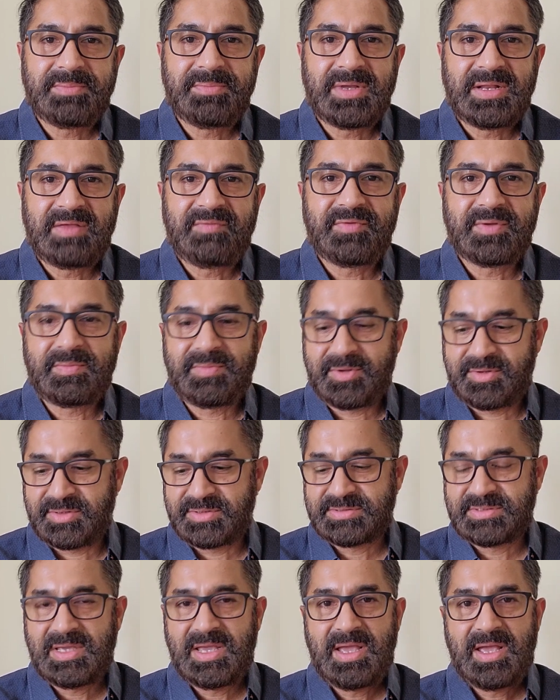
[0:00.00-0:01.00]
benefit
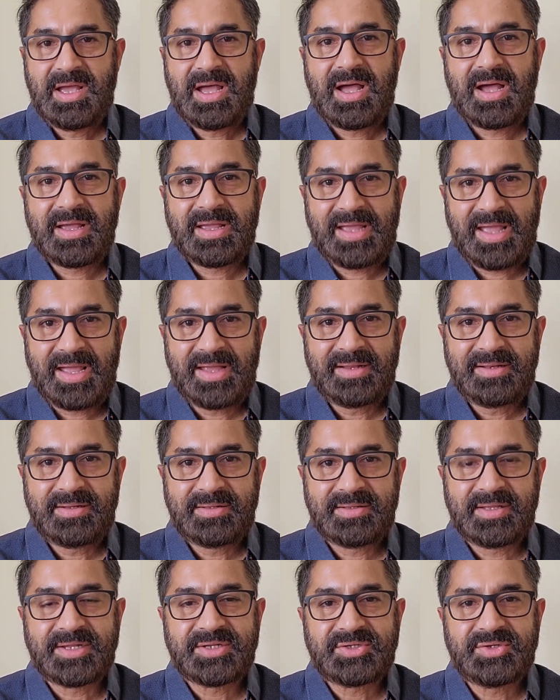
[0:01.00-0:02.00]
because, again,
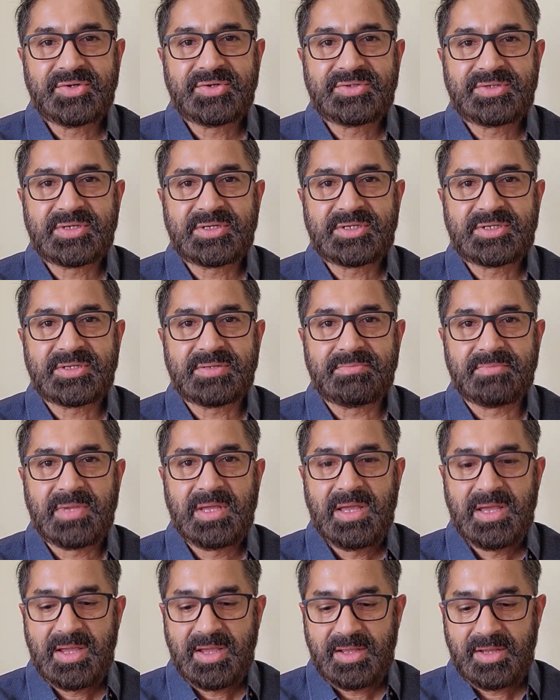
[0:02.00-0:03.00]
there is no
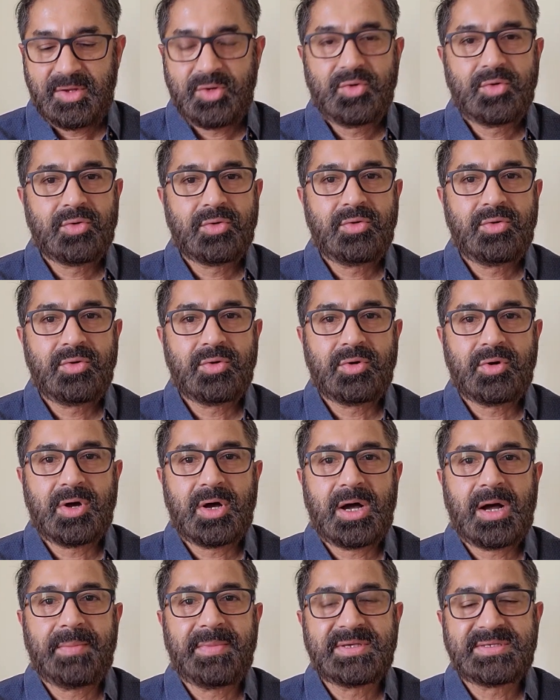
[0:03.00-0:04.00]
system. You don't know
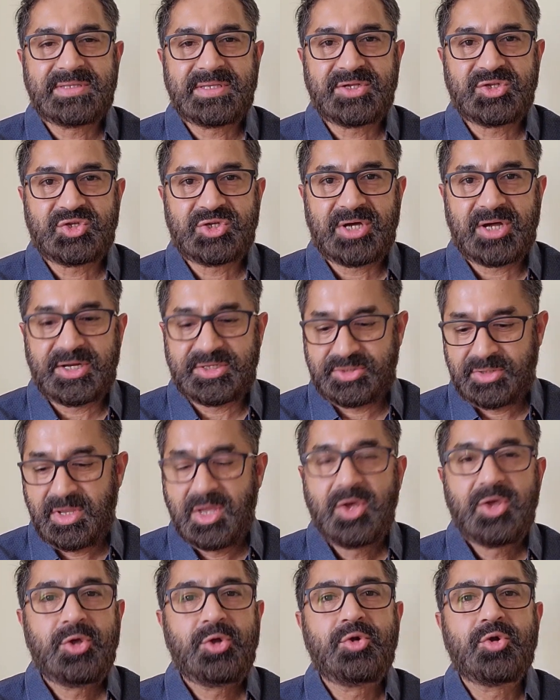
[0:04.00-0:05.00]
how much they charge,
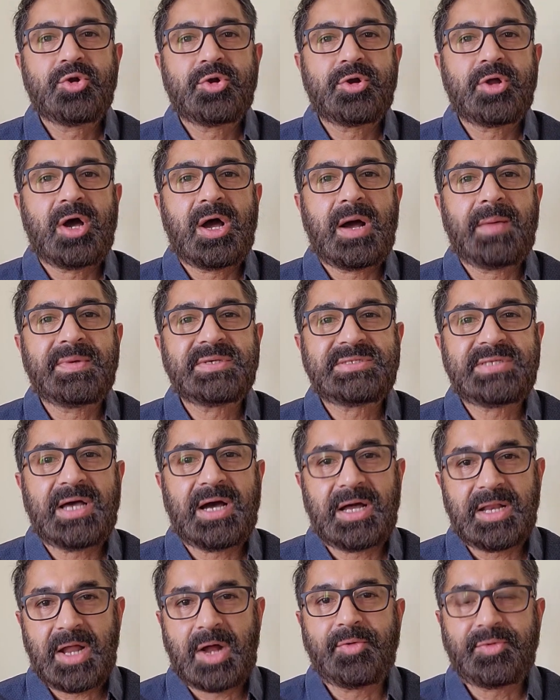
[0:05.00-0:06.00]
you don't know how much they're
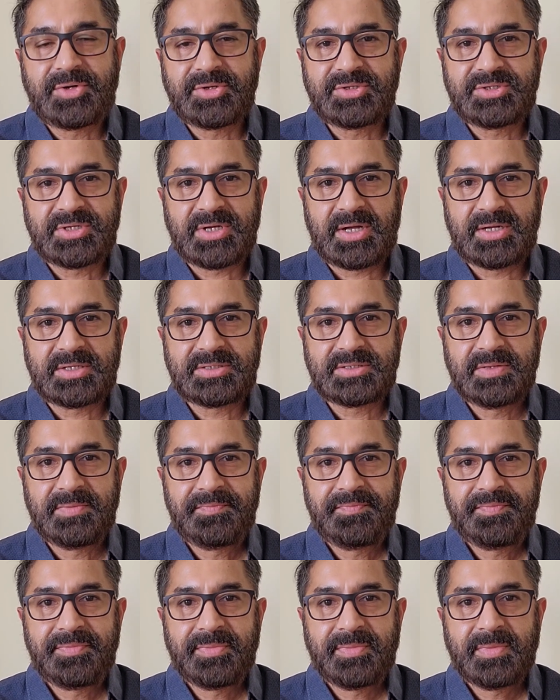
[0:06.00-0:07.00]
allowed to charge.
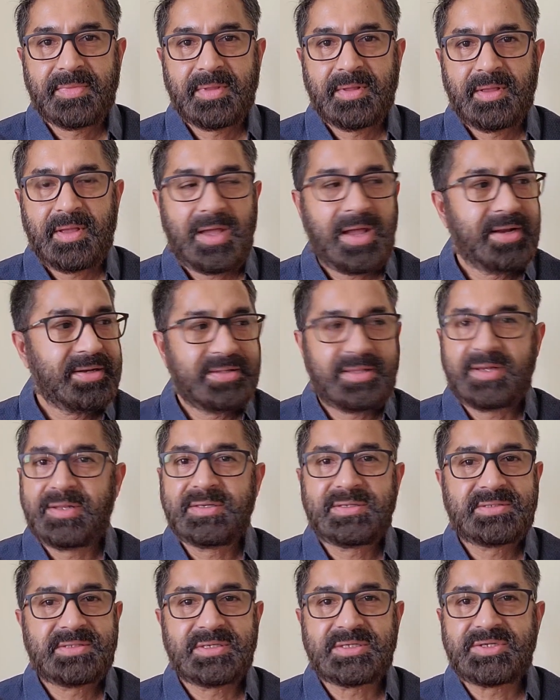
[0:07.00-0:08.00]
And there
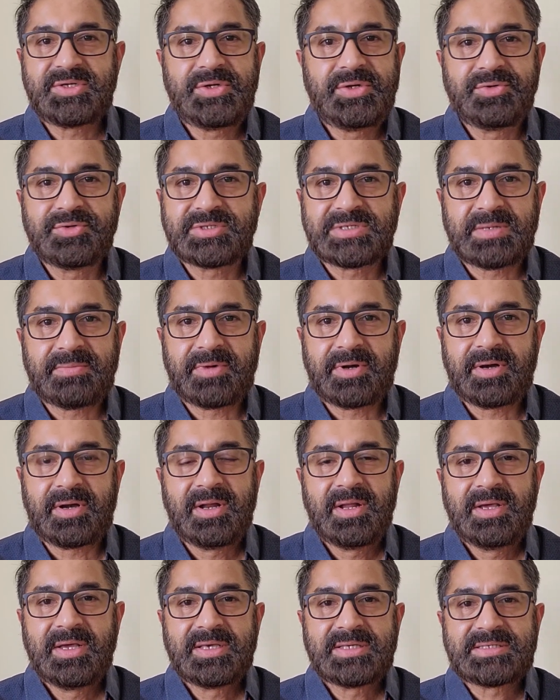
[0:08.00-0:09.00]
is this news about
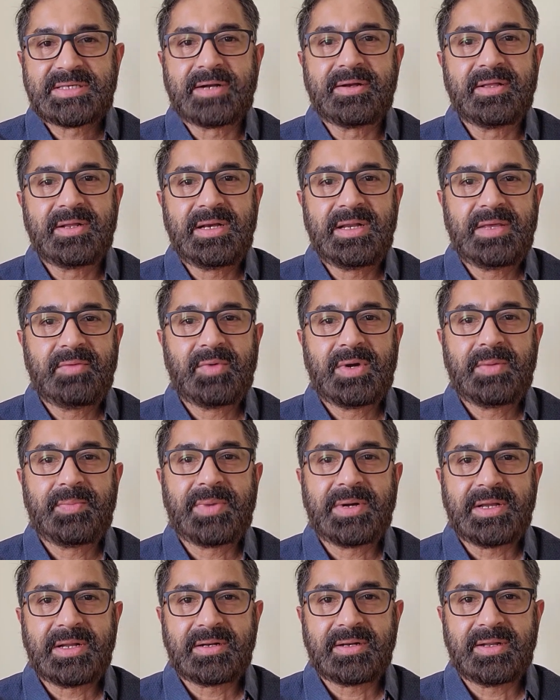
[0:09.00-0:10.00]
suddenly one
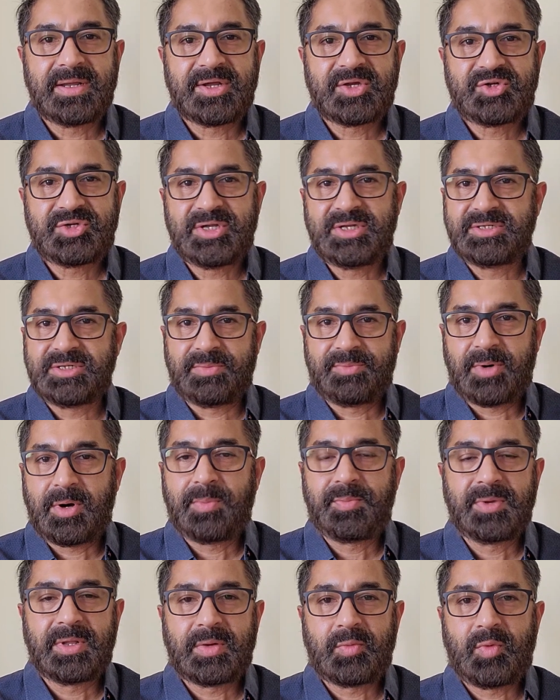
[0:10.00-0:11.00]
particular exchange, a
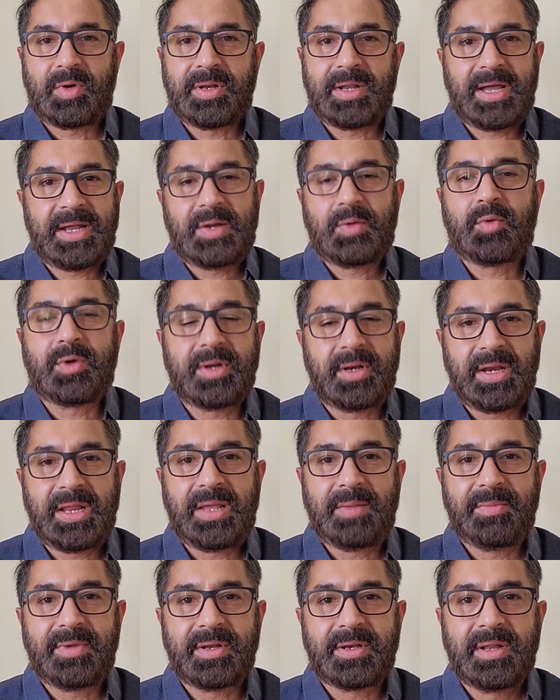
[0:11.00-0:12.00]
popular one, I don't want to
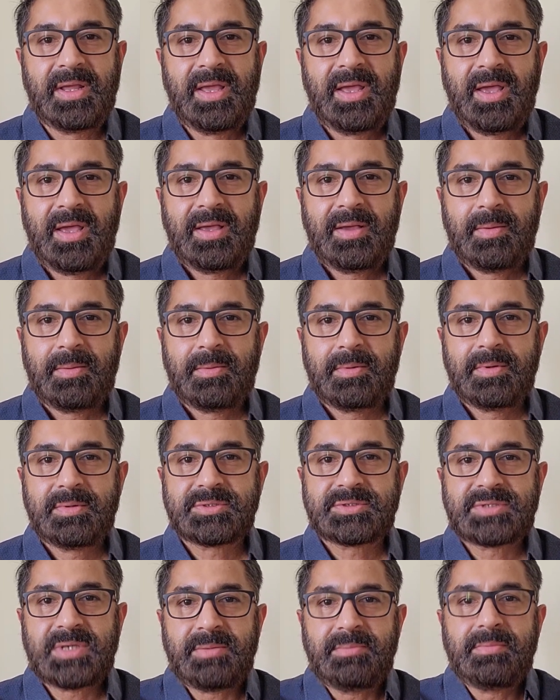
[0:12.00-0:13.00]
name it,
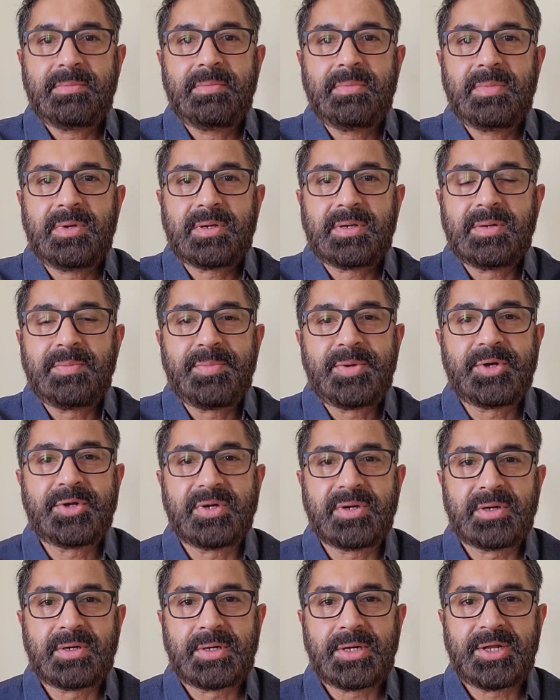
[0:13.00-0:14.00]
some
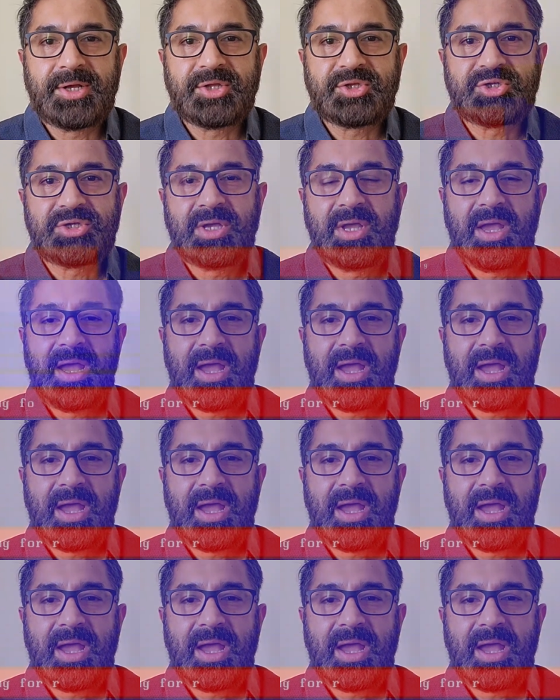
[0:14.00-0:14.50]
computer glitch,